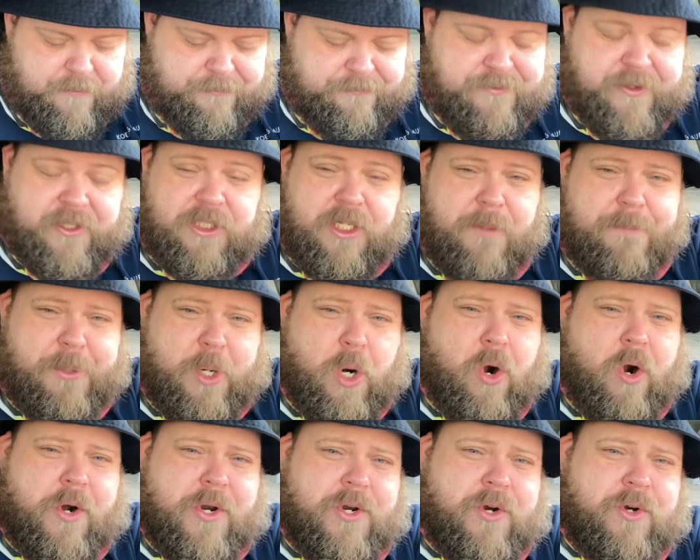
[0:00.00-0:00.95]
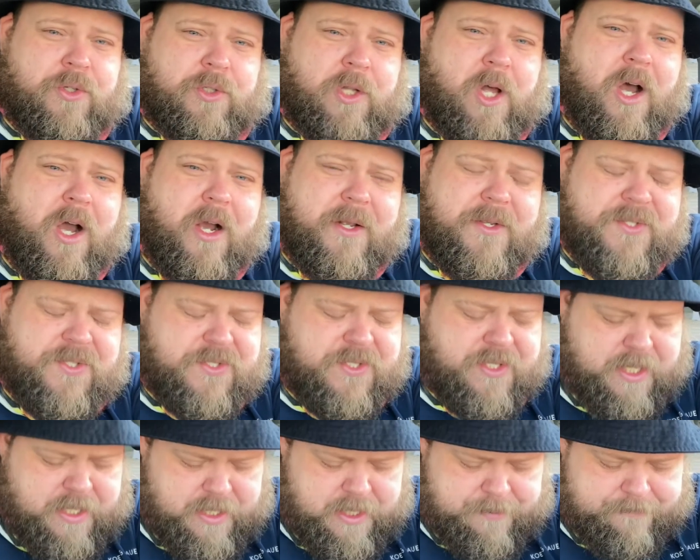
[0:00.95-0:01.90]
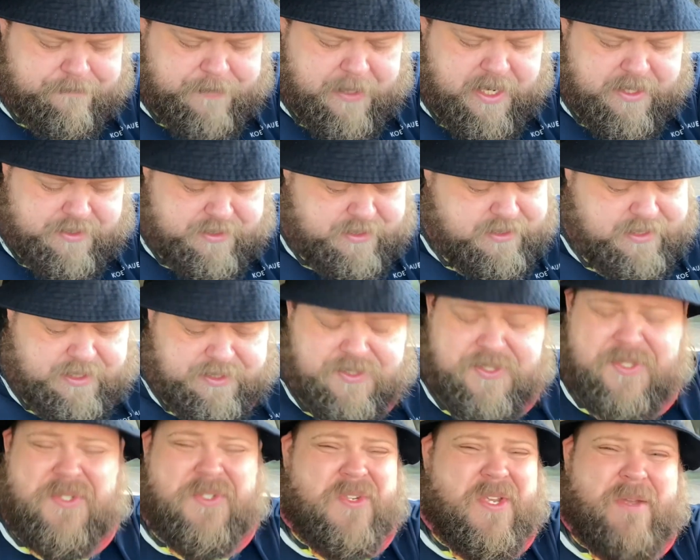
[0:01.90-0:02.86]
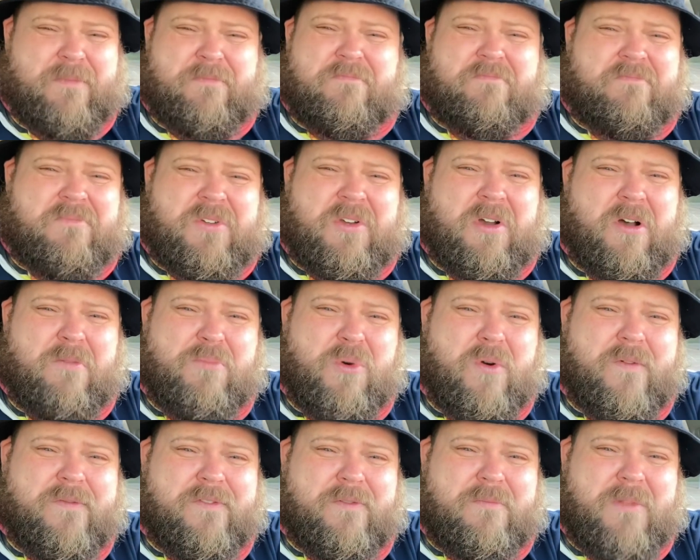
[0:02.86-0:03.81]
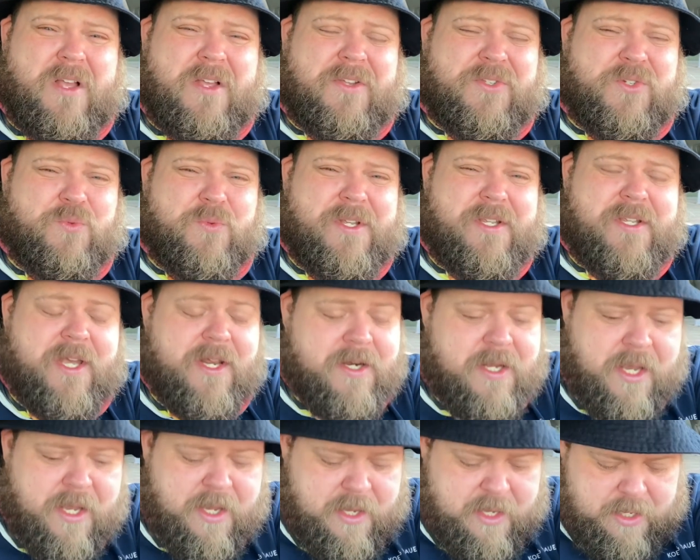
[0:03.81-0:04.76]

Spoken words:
Phillip are your locks. I think that's the same combo from last weekend.